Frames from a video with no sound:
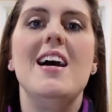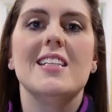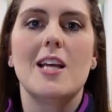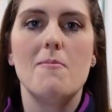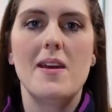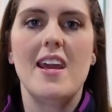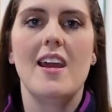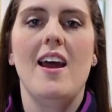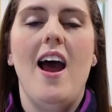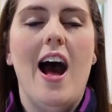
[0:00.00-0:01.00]
to
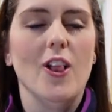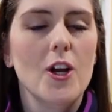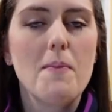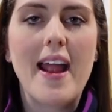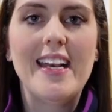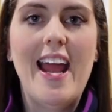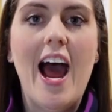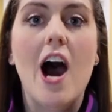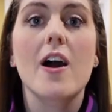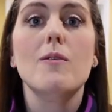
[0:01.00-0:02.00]
me, I look back
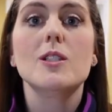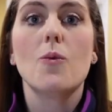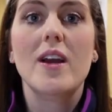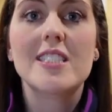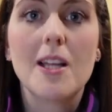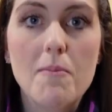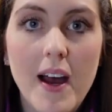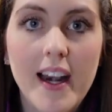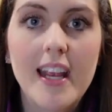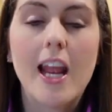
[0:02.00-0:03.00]
now, it was a waste of
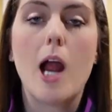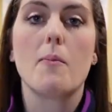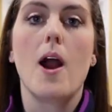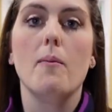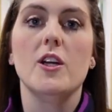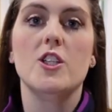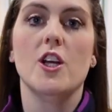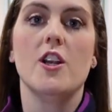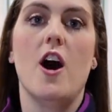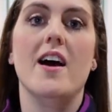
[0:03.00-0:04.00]
money. I probably
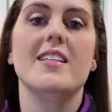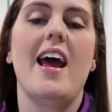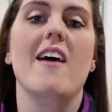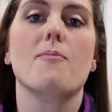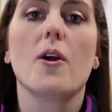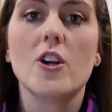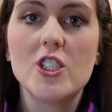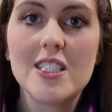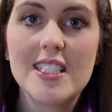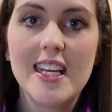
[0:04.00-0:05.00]
should not have
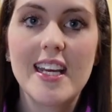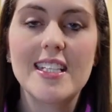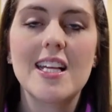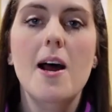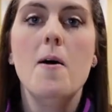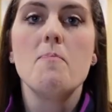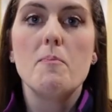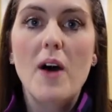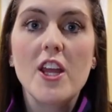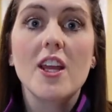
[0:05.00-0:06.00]
purchased it,
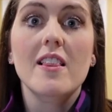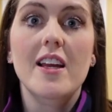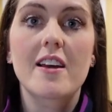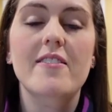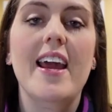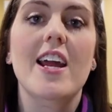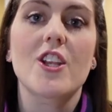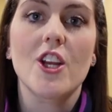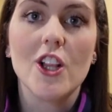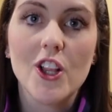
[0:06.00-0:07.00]
but you live
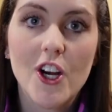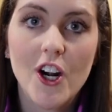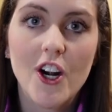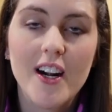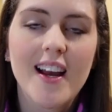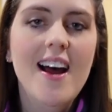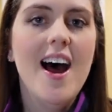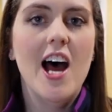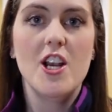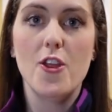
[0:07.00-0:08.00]
and you learn.
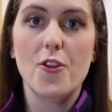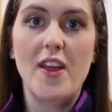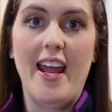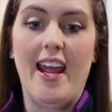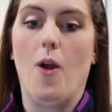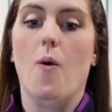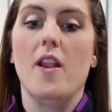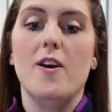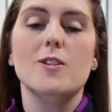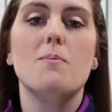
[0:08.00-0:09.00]
Another thing, one
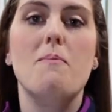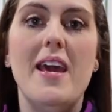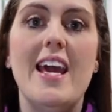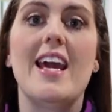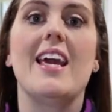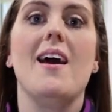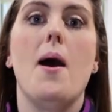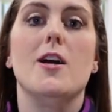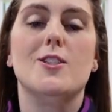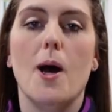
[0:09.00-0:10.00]
of those big
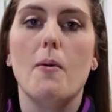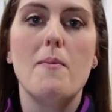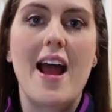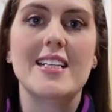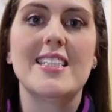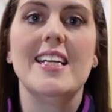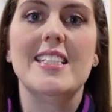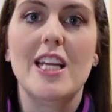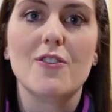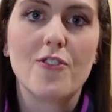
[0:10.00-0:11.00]
double basket
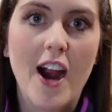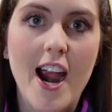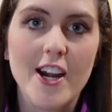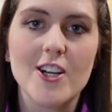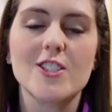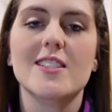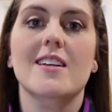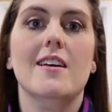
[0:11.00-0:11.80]
deep fryers.